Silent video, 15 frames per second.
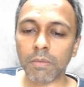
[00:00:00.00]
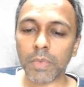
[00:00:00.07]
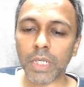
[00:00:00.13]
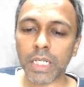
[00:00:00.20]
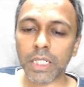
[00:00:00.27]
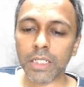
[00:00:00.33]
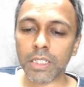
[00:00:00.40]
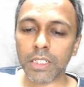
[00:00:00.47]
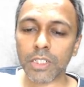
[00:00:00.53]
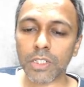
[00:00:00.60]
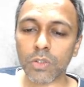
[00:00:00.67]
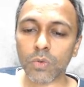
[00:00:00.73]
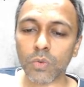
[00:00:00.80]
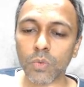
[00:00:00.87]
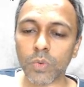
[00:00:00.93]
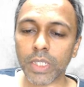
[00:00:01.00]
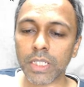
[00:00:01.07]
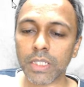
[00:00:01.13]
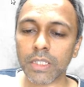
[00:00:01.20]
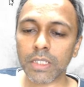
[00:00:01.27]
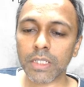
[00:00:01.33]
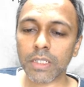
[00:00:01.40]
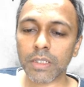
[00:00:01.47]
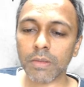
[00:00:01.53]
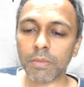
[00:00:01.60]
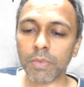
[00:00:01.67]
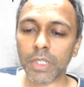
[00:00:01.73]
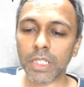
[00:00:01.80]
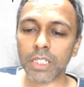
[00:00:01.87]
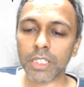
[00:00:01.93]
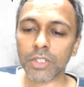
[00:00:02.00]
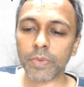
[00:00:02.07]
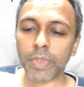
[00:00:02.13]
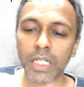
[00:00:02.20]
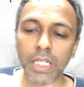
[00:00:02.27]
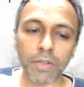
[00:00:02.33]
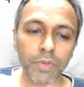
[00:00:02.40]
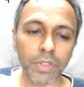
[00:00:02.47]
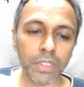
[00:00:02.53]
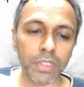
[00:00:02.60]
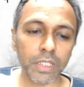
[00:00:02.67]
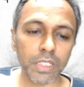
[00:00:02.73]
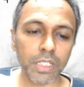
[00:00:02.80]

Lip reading: minus 2x plus 21.